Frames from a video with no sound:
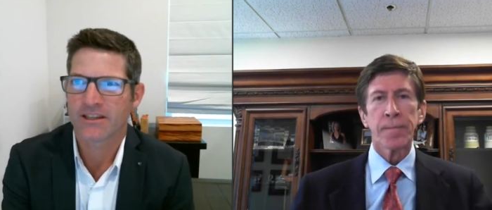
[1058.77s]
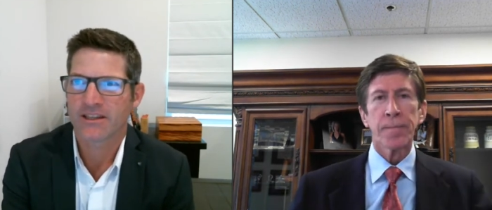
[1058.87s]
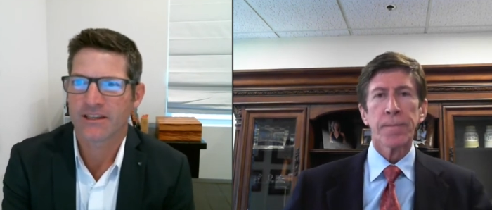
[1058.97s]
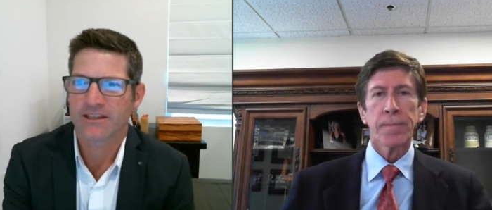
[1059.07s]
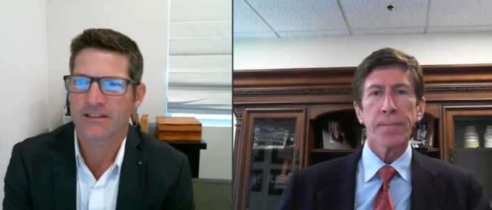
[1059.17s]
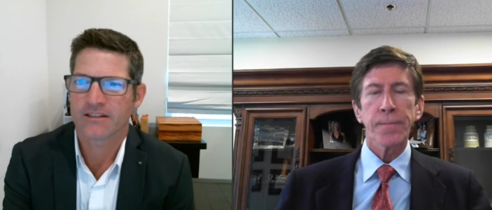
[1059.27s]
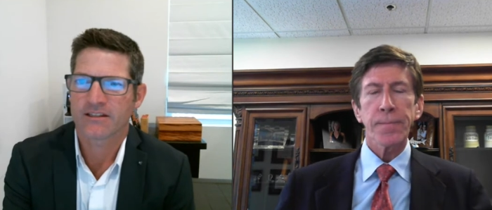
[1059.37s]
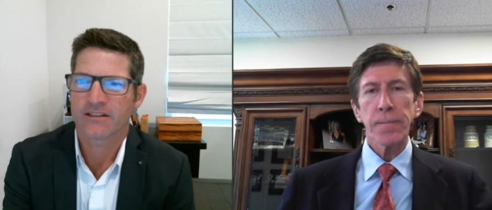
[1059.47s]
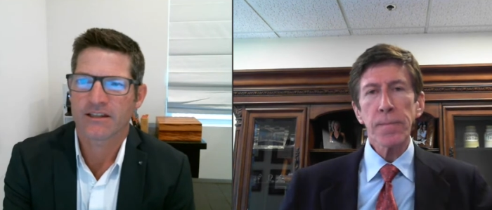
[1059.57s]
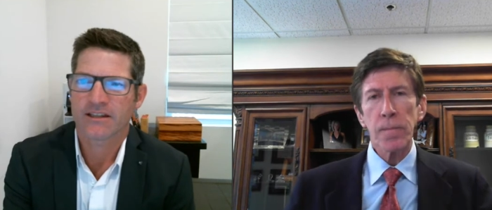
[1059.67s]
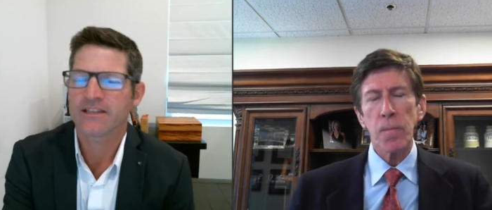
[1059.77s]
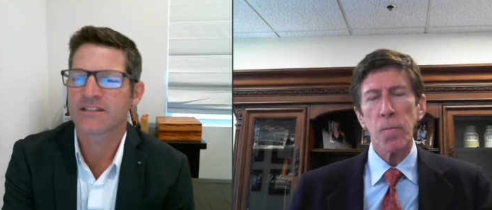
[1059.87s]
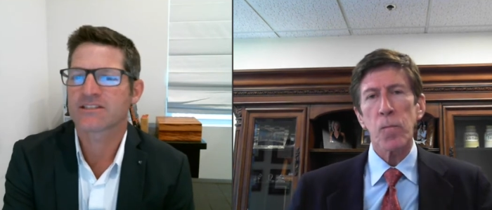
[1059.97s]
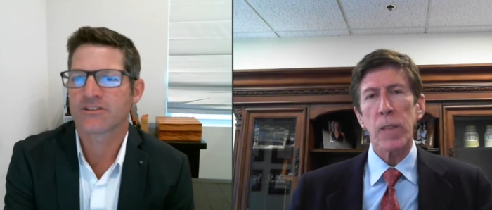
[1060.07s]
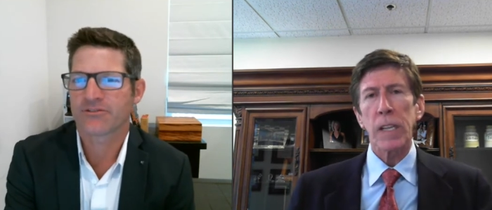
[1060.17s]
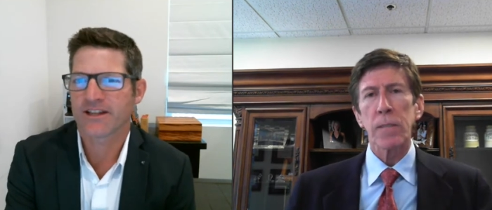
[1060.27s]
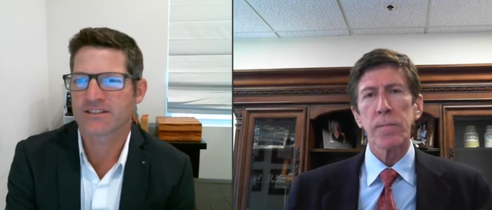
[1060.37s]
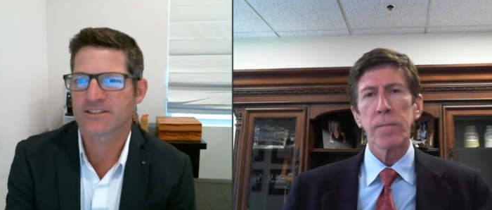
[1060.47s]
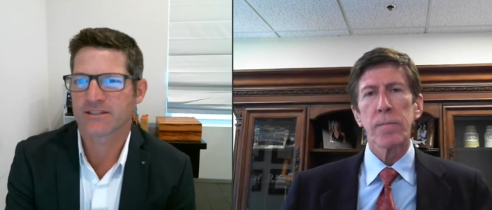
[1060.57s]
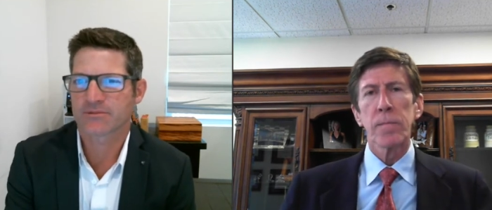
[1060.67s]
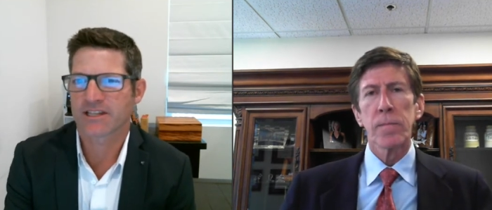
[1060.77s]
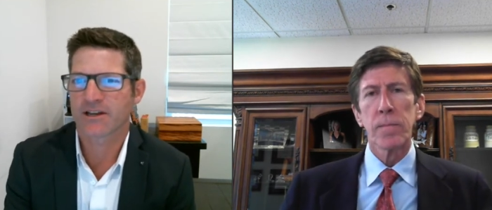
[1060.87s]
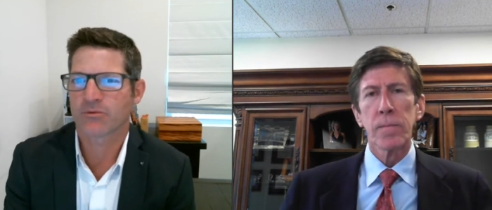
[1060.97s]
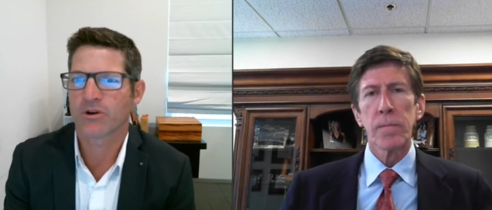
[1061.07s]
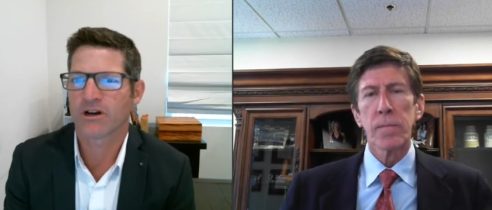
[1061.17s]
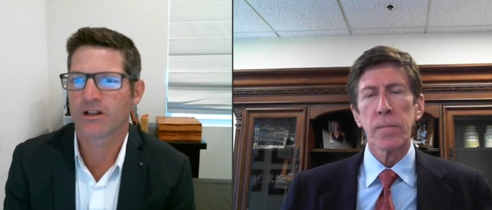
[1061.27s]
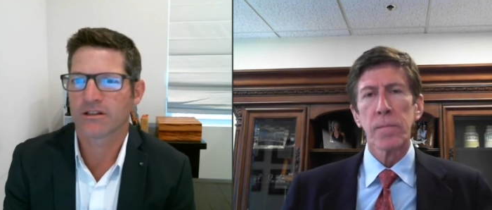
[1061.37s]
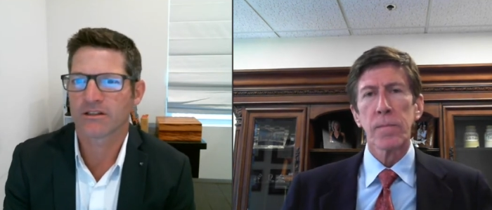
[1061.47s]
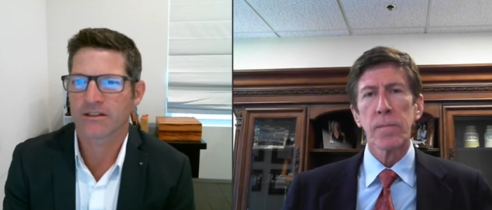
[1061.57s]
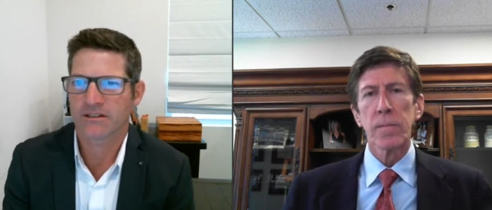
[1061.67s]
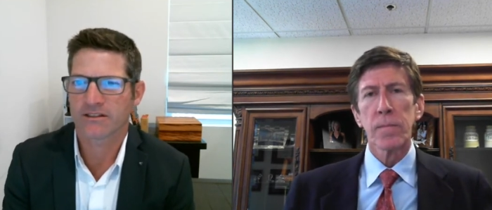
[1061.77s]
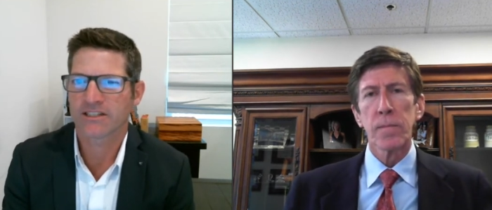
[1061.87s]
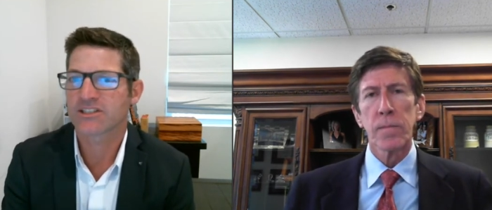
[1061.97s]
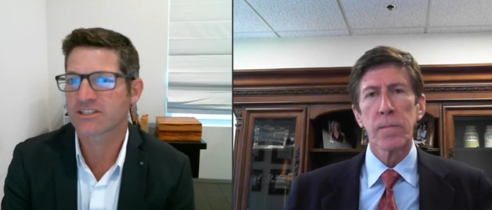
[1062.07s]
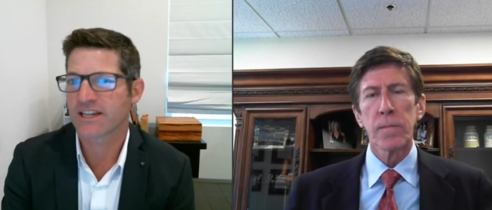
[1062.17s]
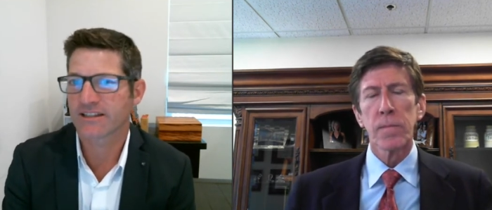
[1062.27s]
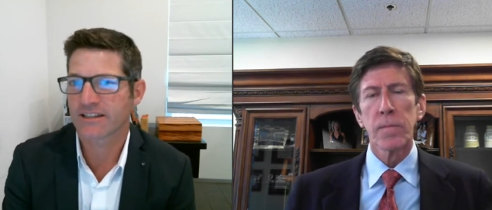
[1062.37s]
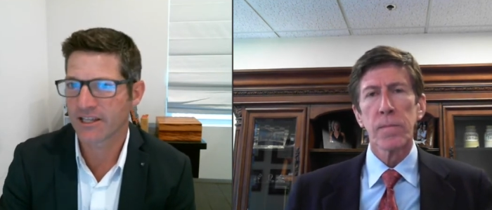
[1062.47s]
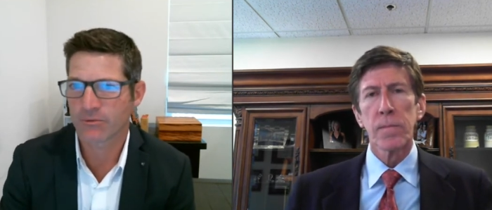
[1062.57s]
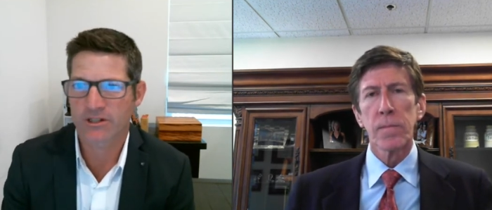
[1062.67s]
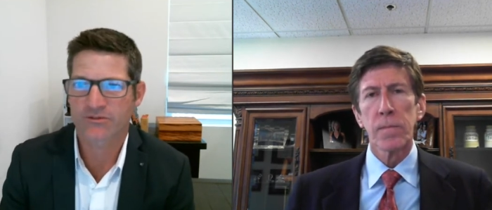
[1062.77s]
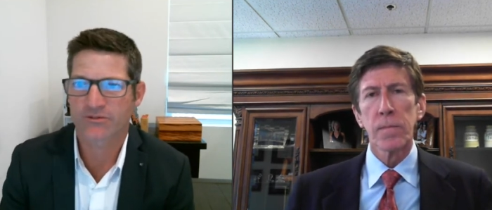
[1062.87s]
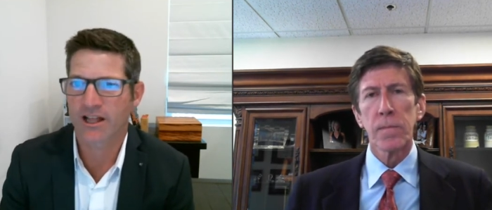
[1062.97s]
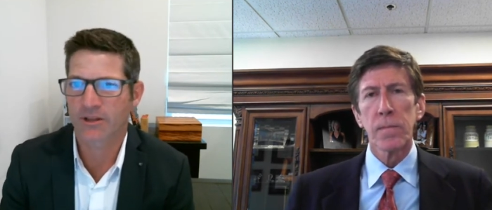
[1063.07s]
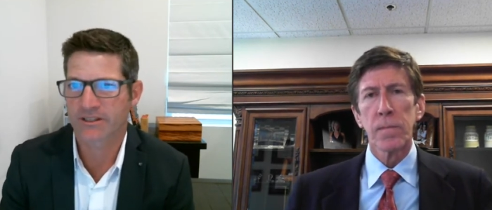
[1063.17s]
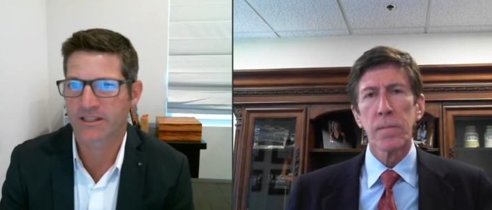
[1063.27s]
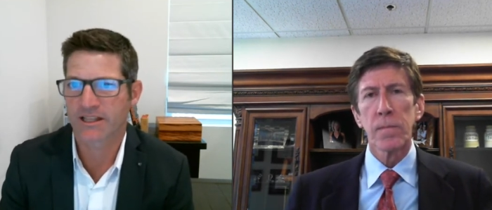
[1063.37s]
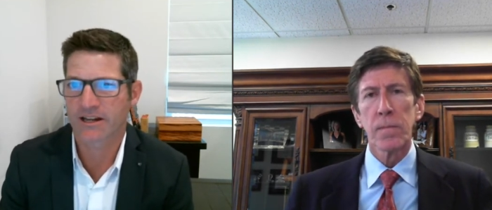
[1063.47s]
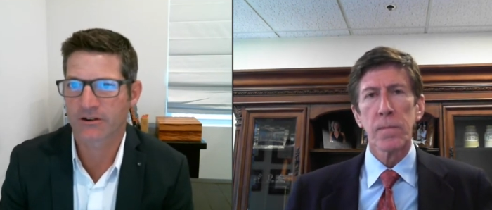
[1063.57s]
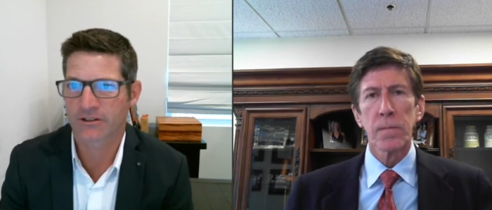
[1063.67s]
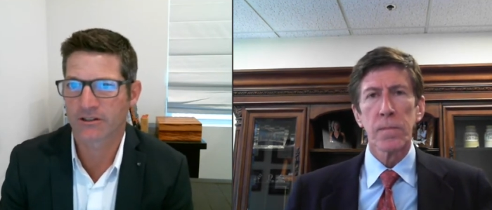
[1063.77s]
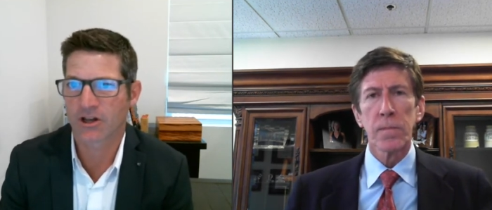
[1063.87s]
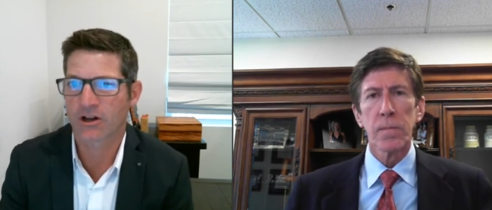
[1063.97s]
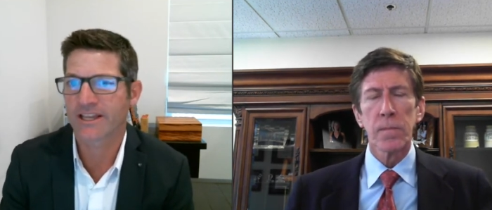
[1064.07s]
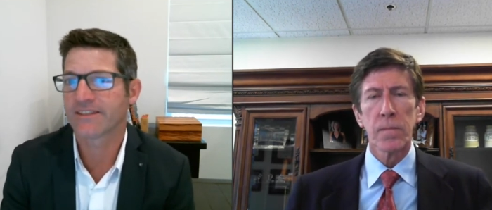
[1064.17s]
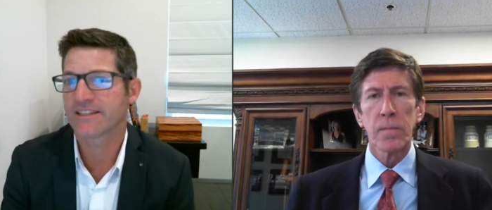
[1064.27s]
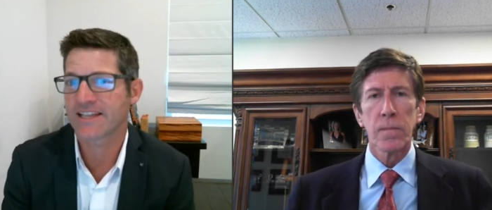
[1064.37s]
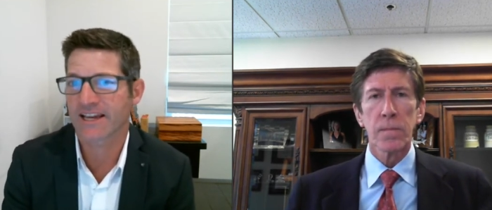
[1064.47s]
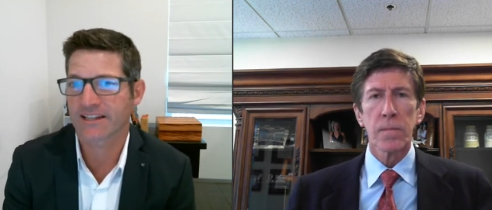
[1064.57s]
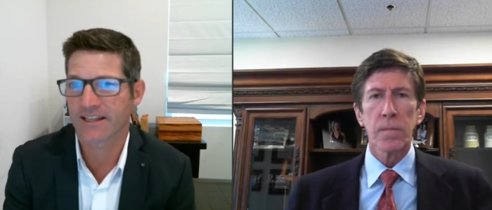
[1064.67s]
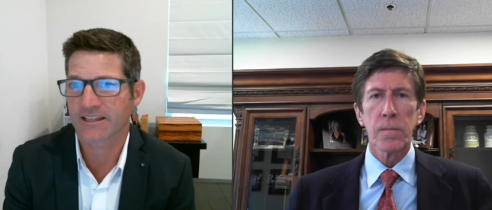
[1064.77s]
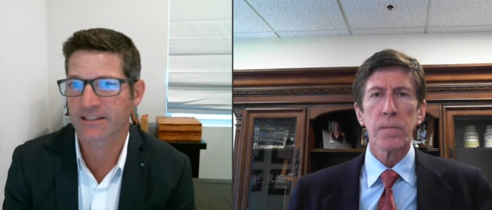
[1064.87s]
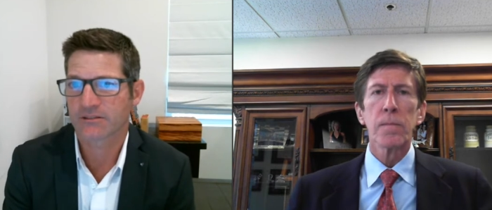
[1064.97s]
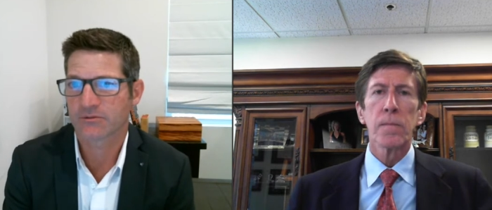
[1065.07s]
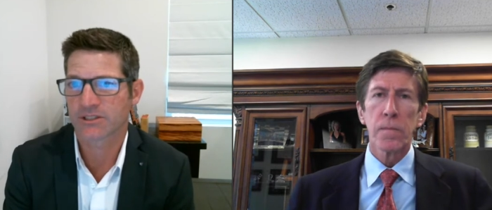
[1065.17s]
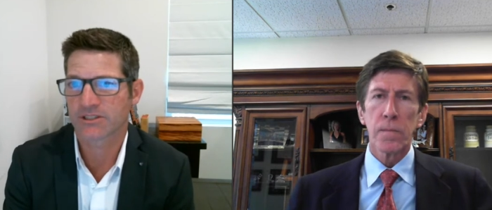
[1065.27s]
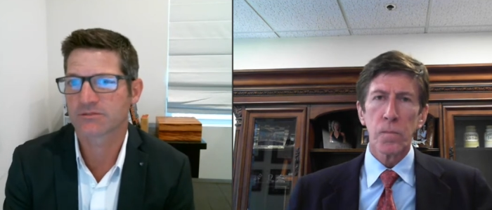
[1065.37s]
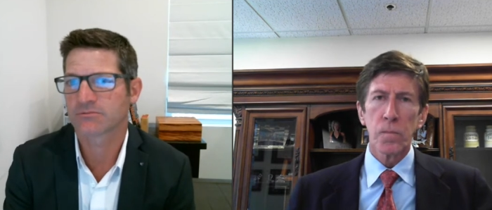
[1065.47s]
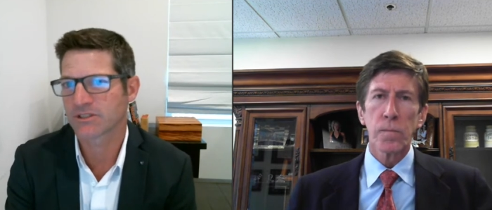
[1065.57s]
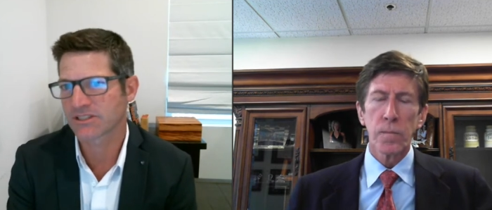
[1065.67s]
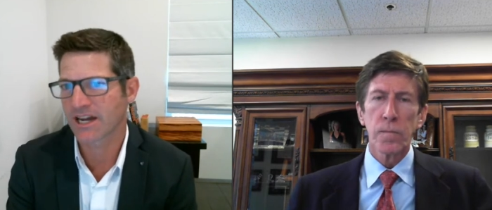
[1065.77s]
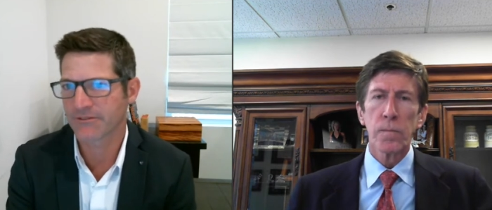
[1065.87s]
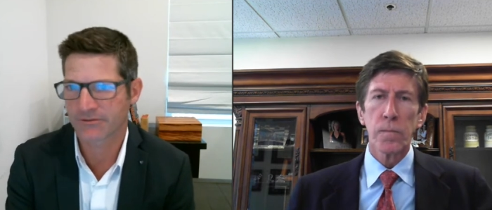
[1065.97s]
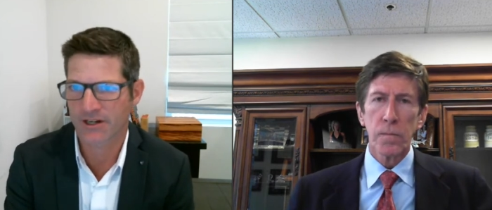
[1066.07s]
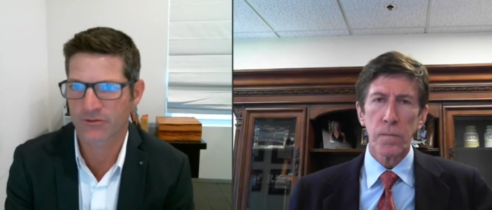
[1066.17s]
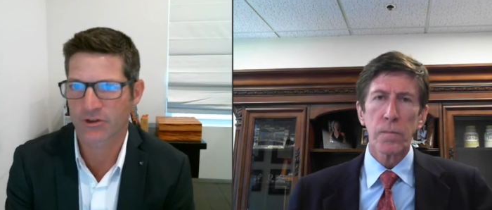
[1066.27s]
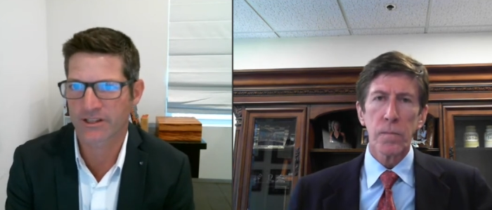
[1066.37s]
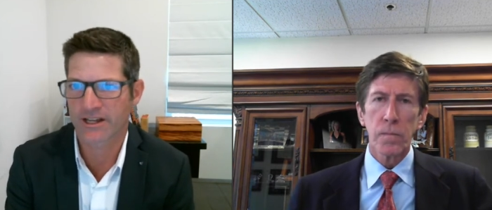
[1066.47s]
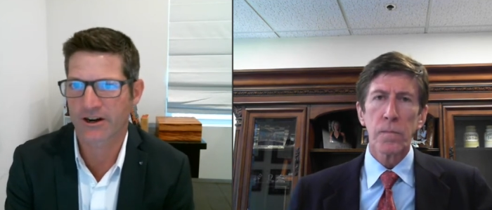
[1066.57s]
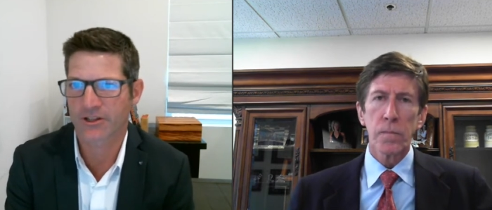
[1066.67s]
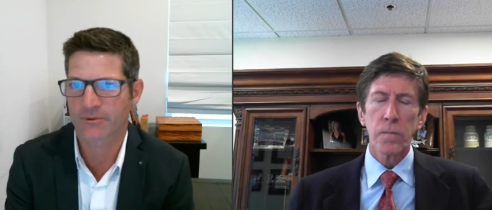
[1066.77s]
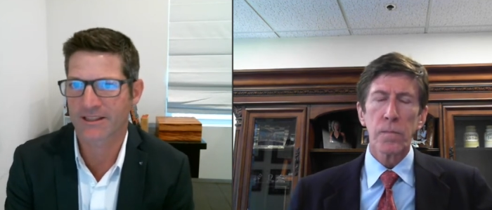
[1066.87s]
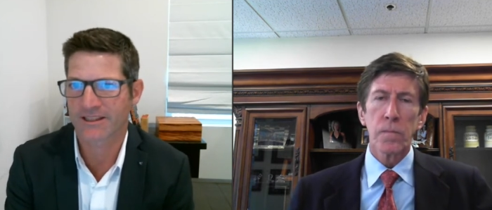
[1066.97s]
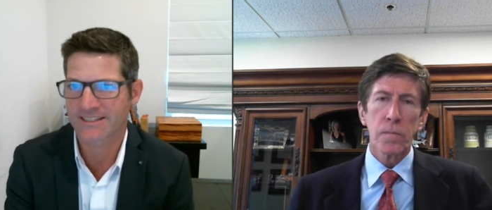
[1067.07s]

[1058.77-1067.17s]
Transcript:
Speaker 1: The his defense seems like, well, let's just say that he was following the letter of the law in the technique which which I've I've heard that argument.